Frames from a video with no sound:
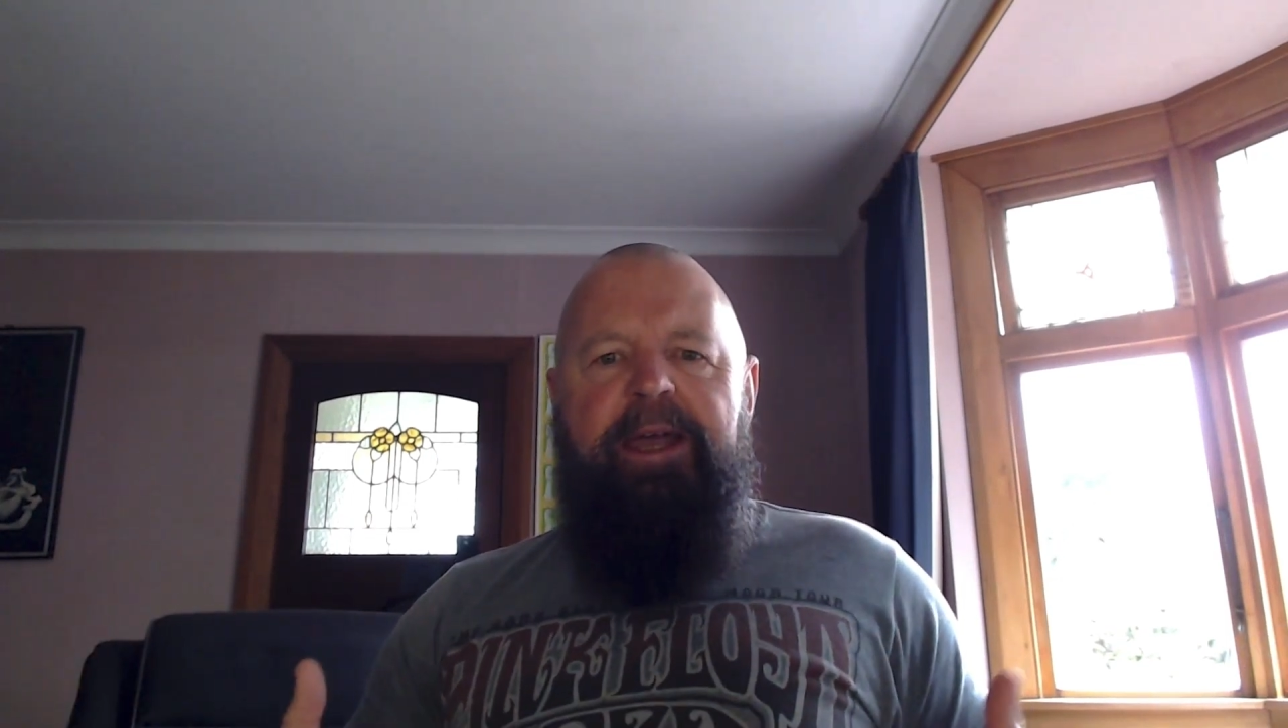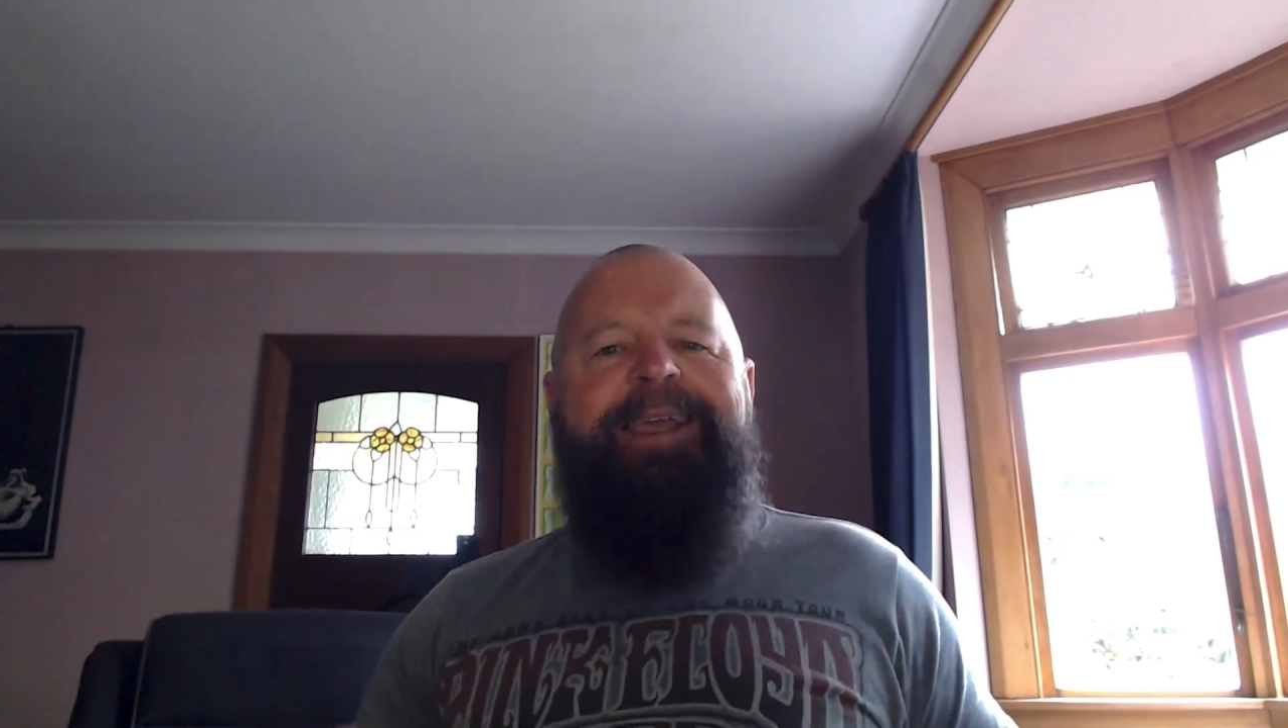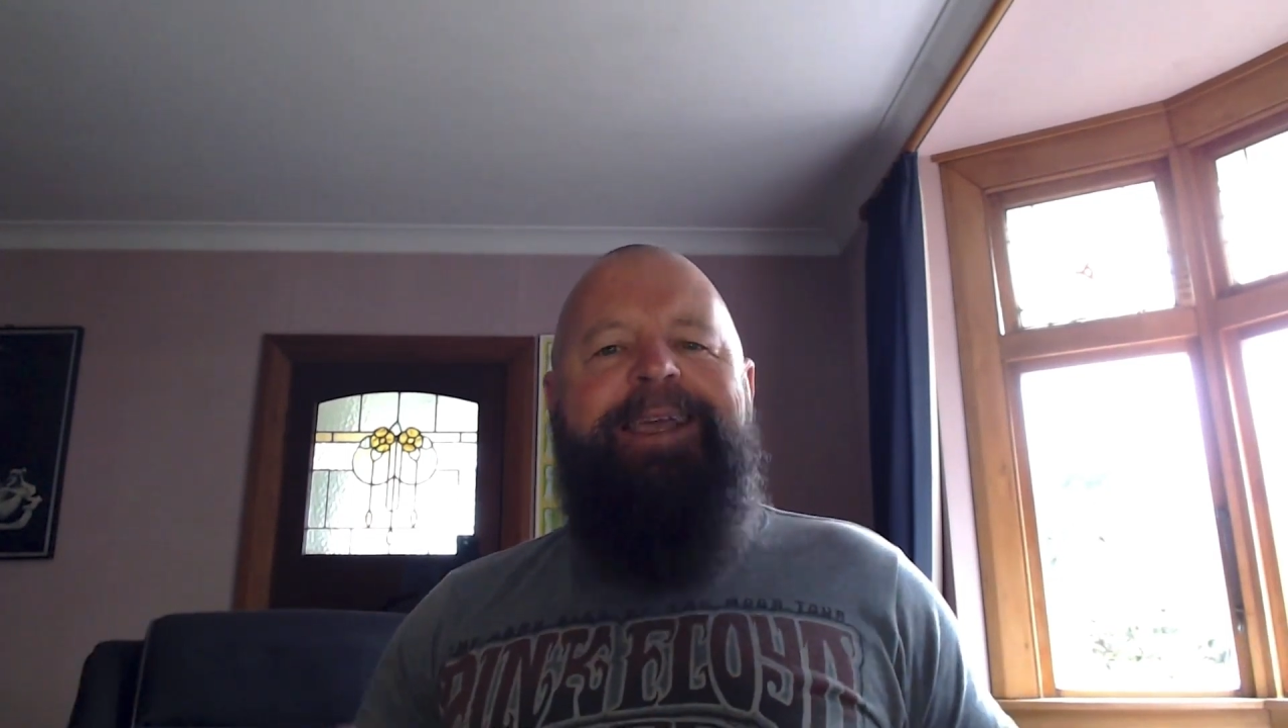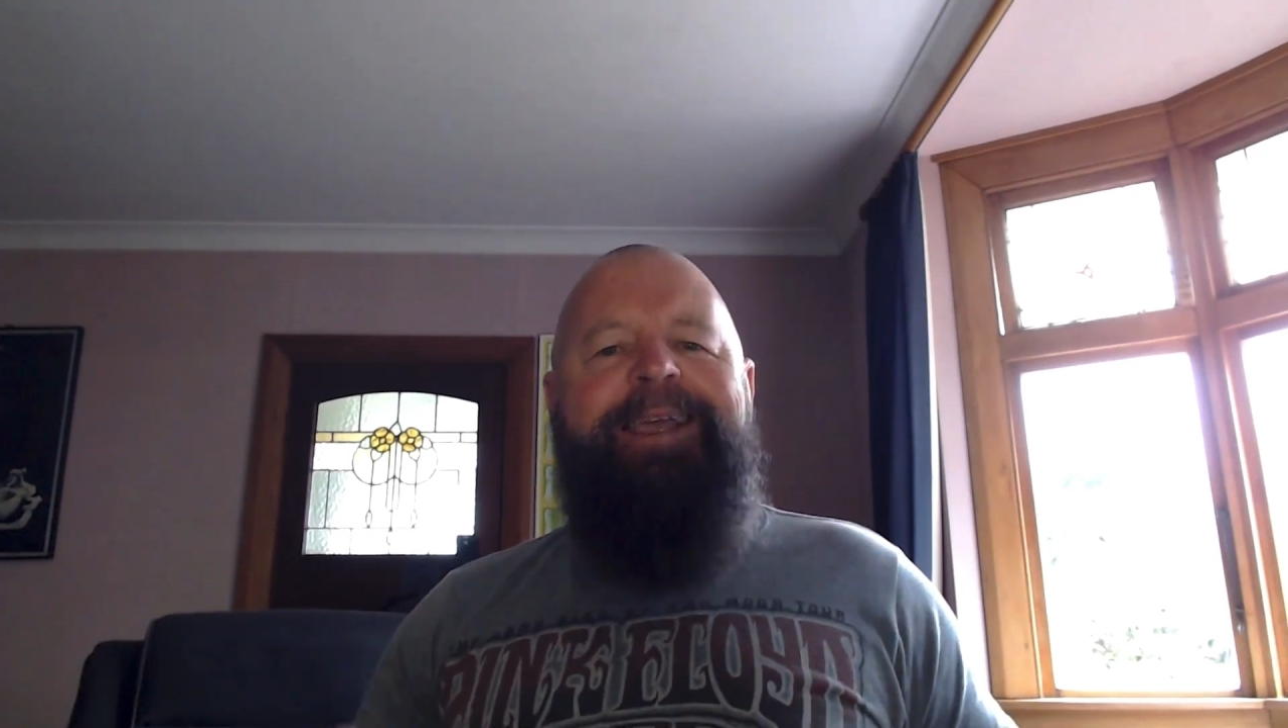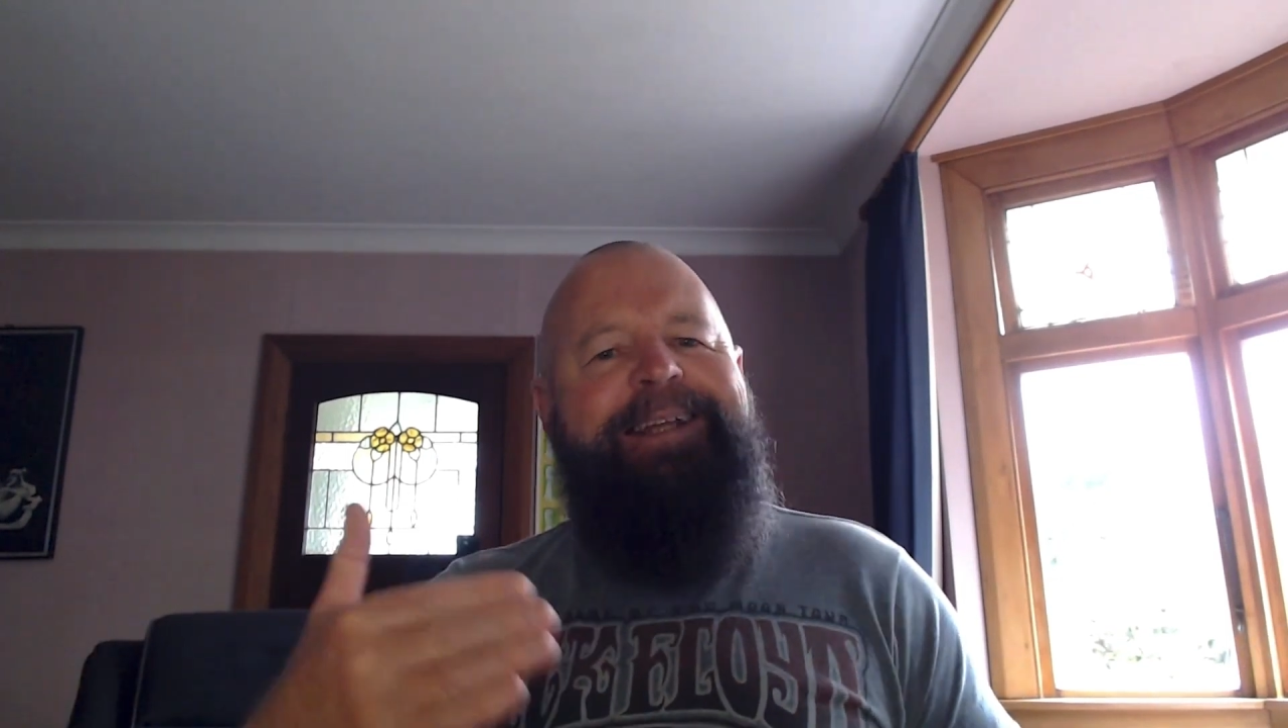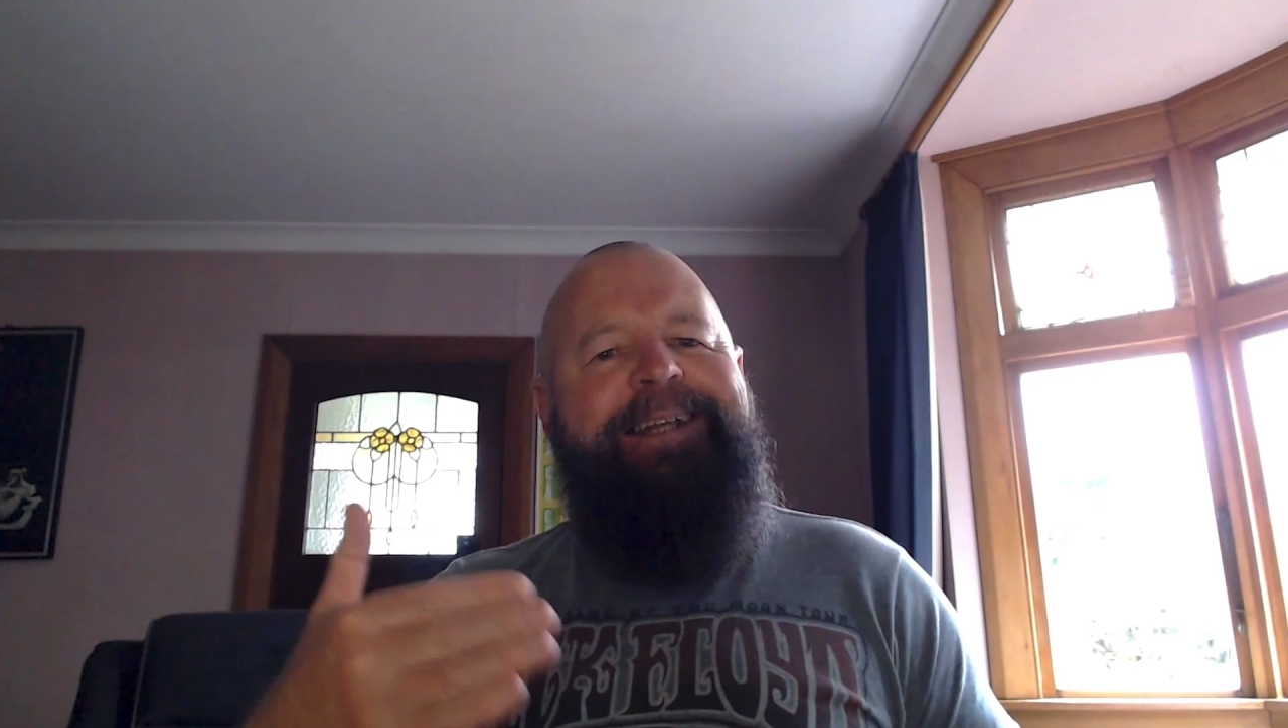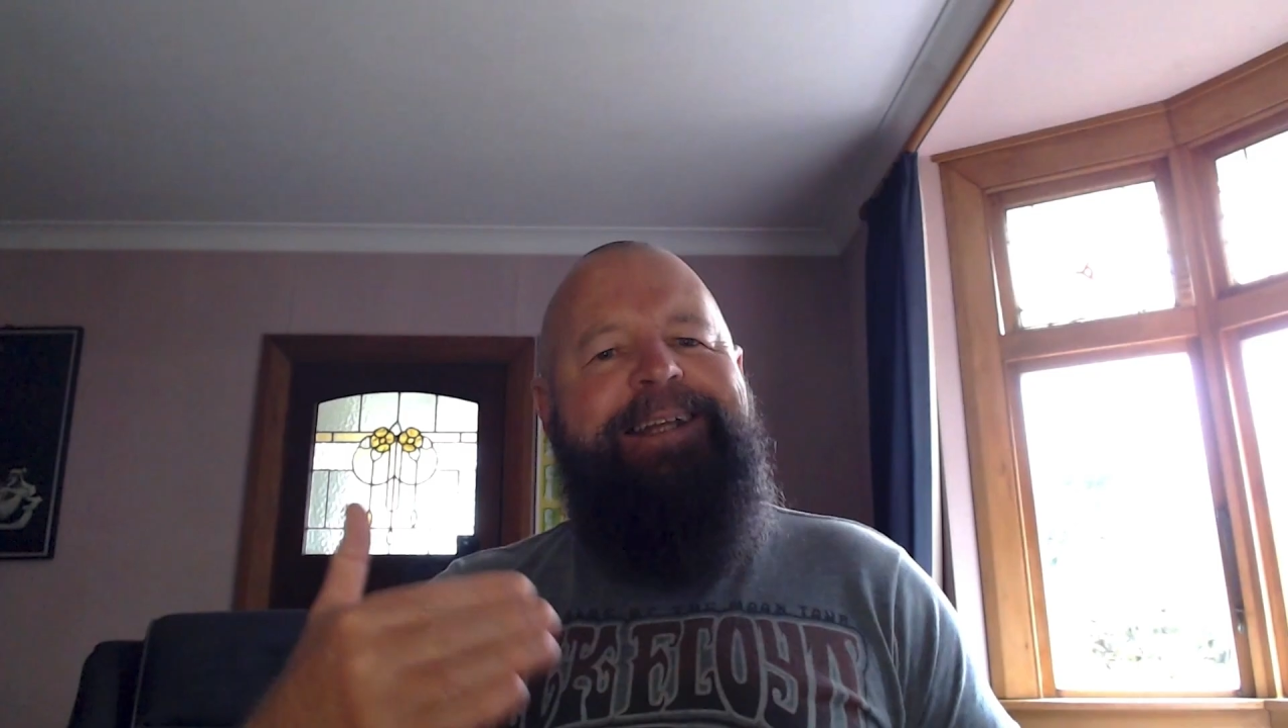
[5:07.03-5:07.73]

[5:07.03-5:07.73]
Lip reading: Connect it